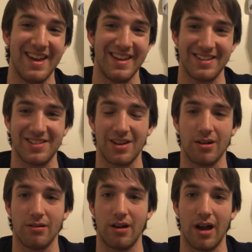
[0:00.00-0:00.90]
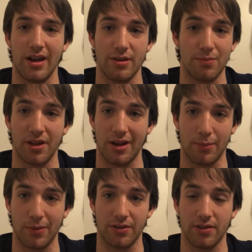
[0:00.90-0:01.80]
So I didn't plan
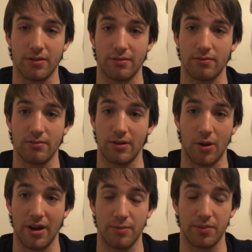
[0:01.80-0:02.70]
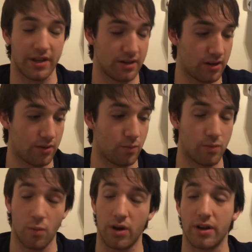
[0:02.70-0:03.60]
on
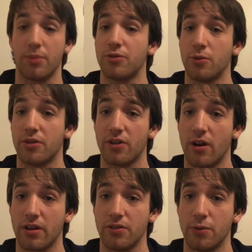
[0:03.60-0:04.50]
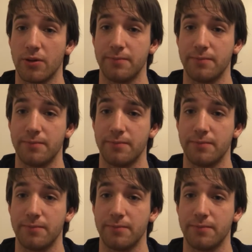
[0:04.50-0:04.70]
walking up to her and talking to her.